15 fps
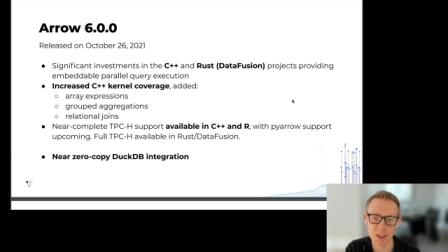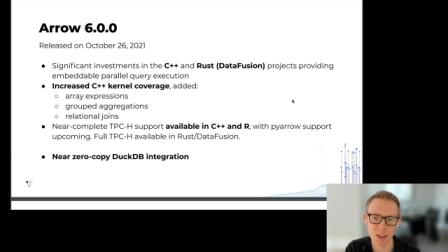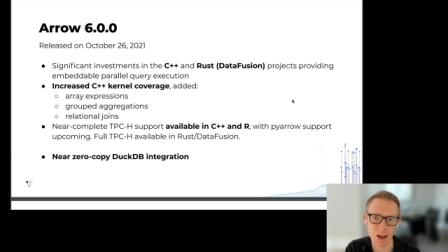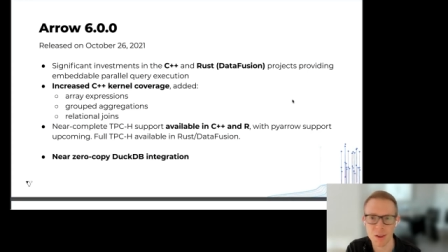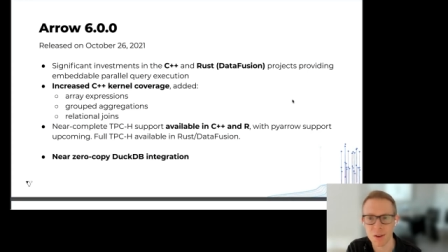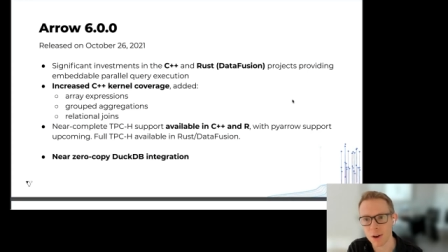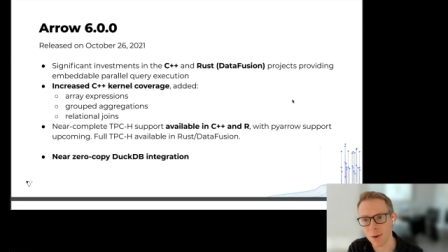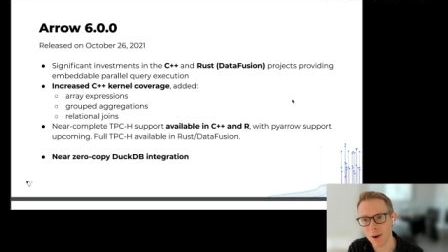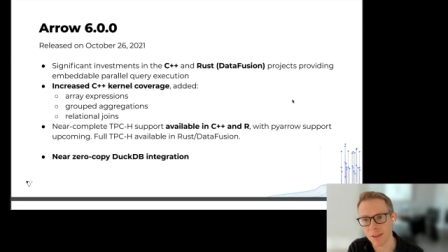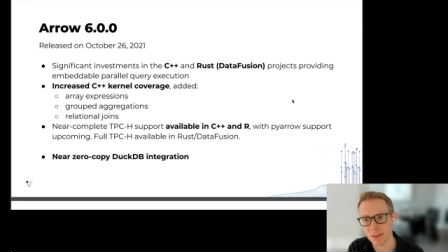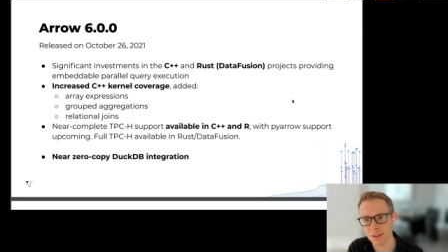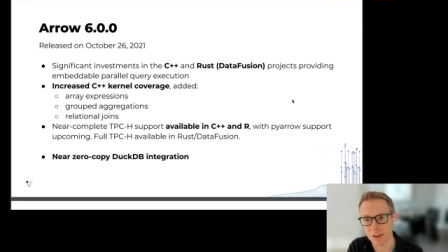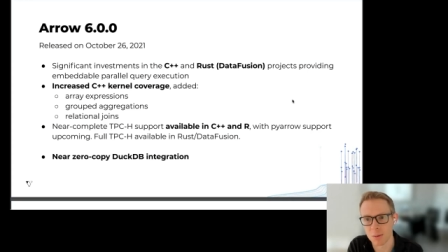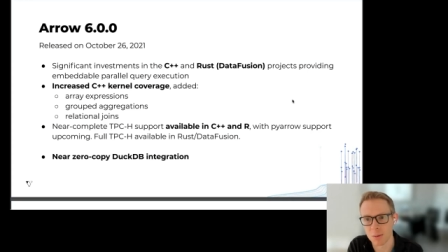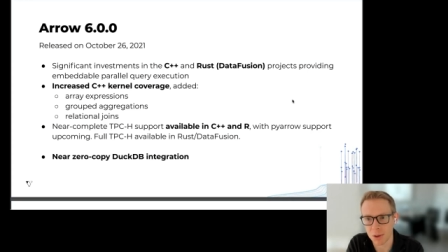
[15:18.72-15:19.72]
together
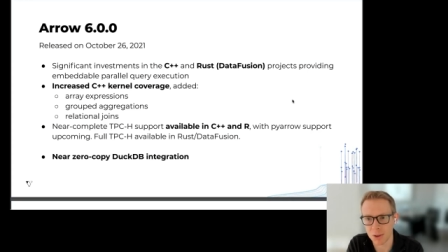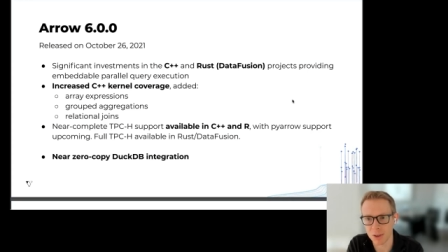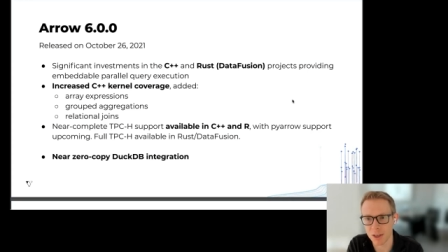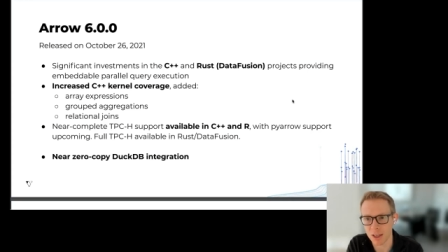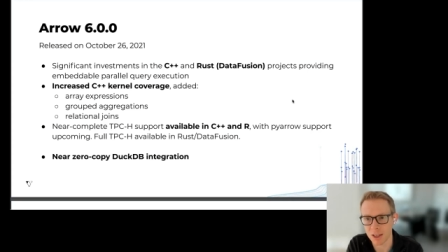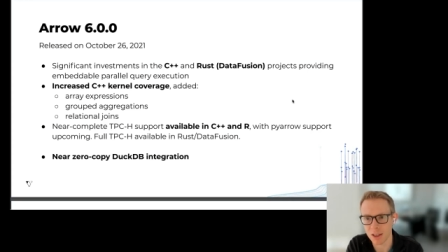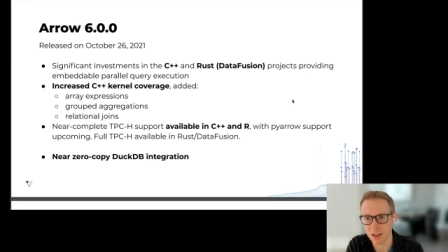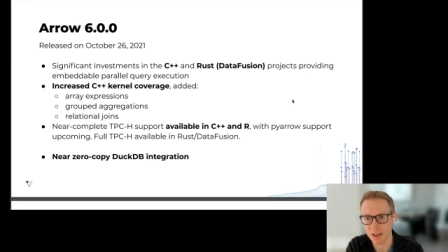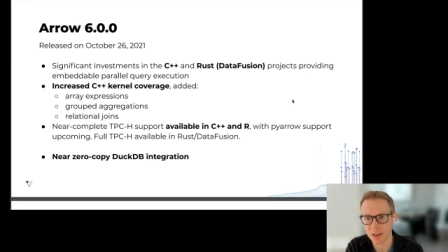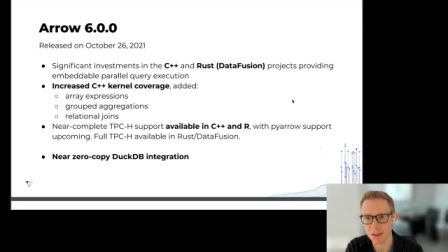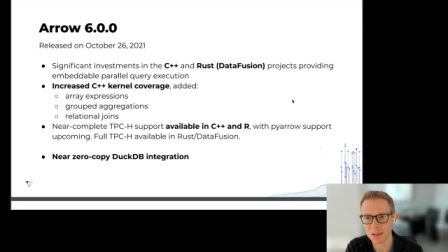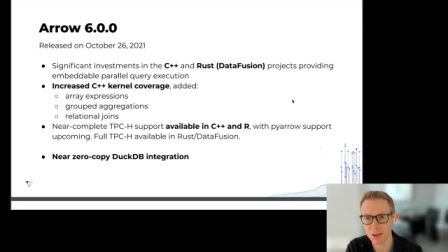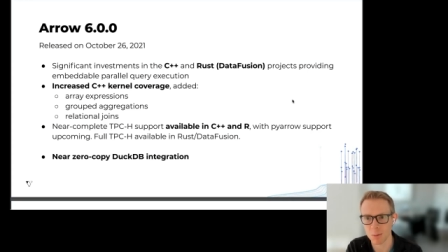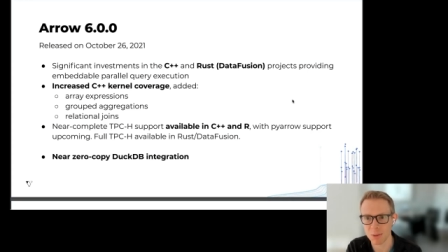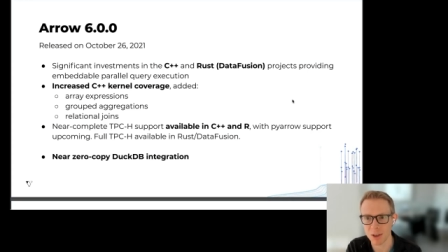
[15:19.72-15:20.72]
rather than building like
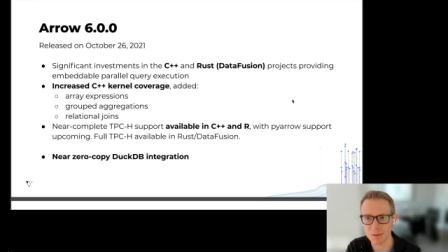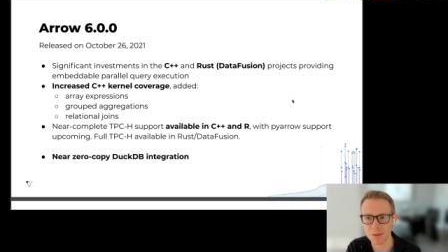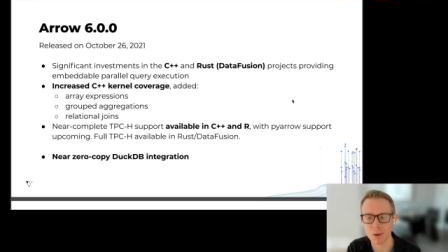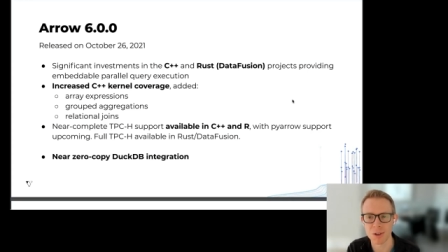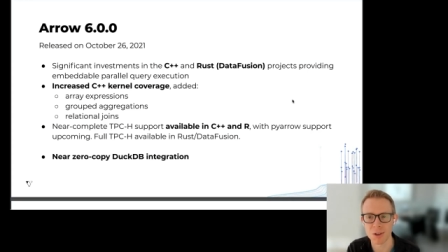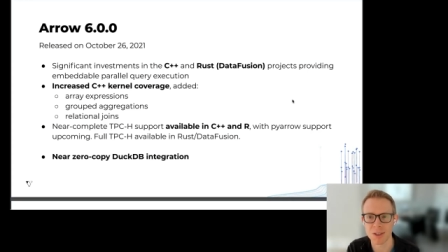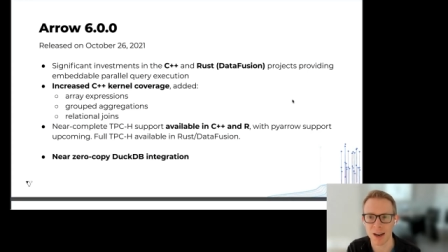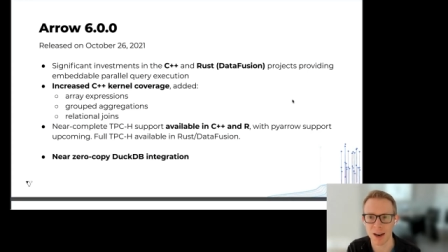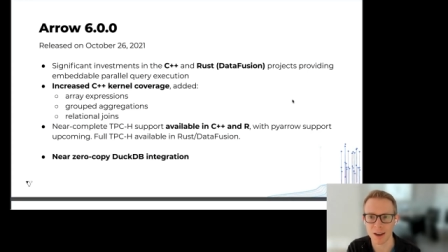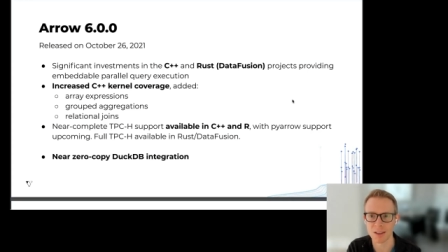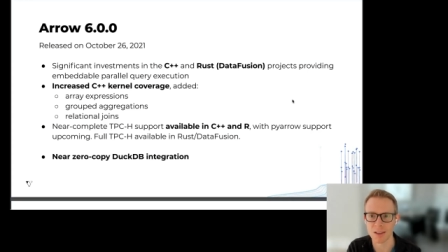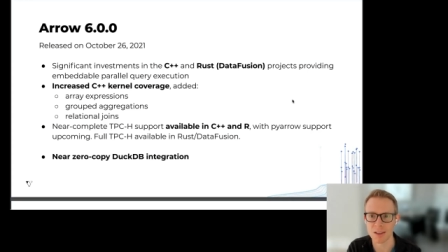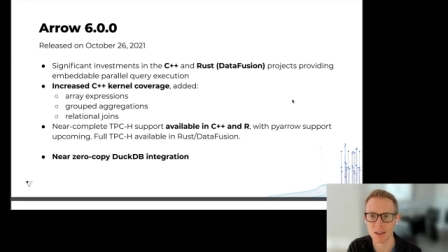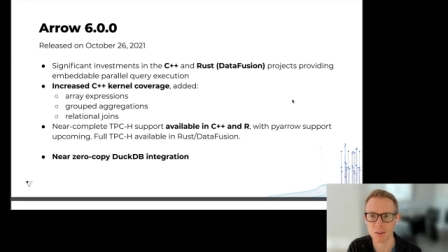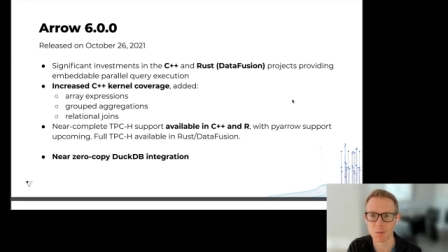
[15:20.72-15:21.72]
something full stack
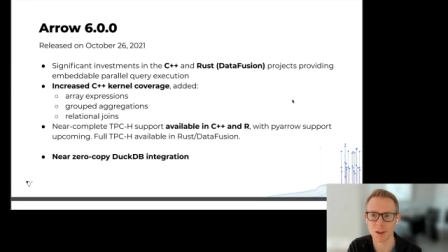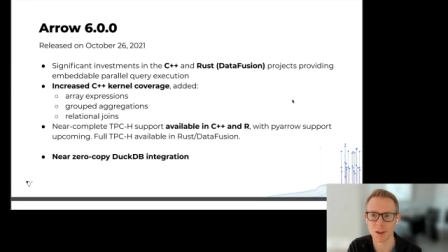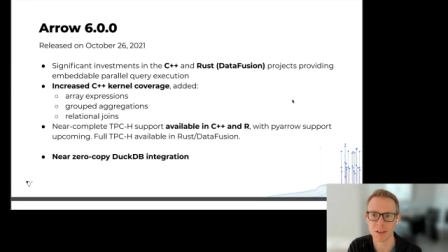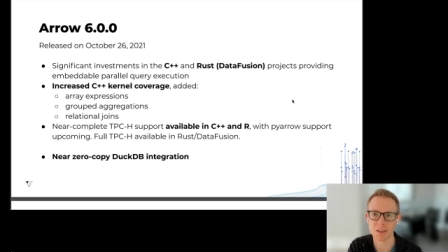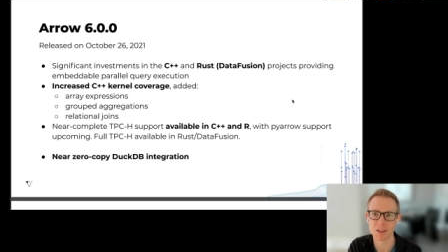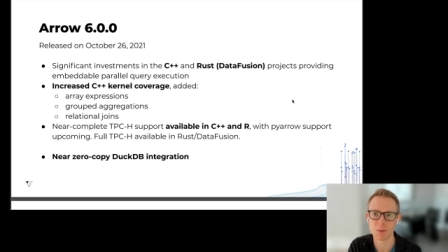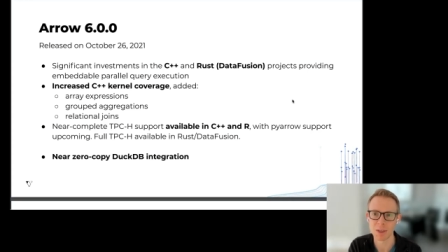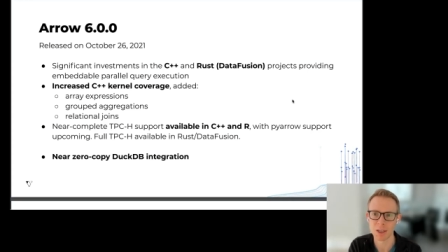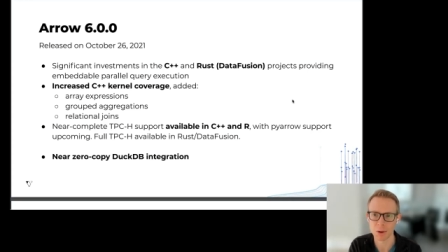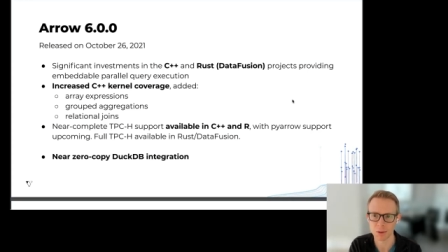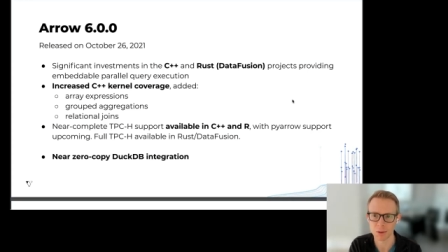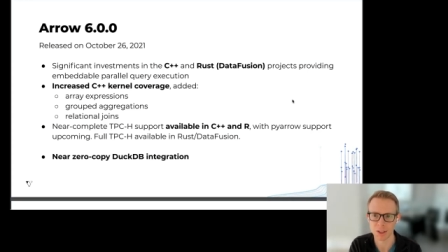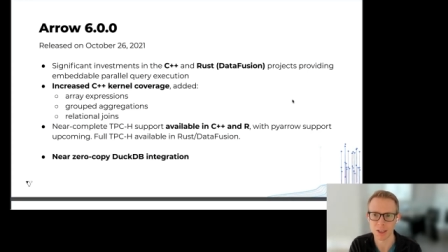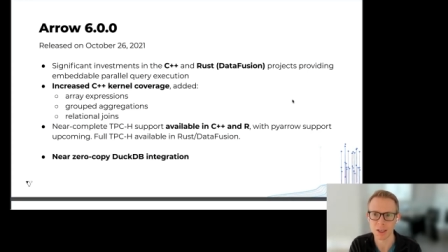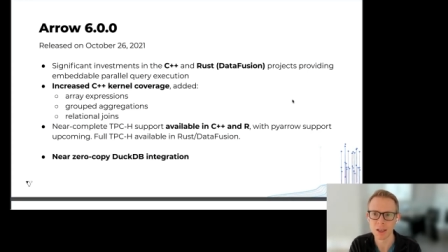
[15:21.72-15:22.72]
that's in db
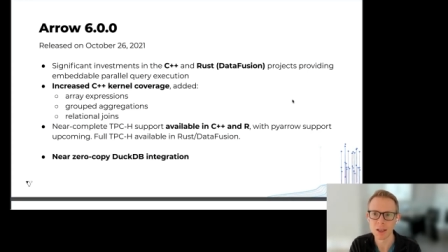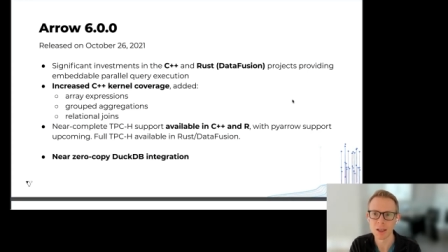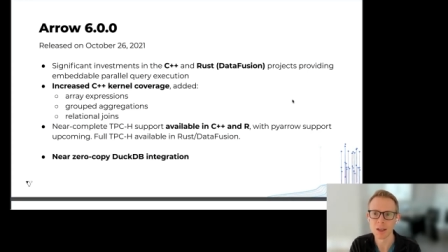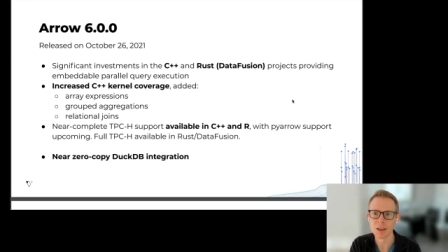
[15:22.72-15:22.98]
only.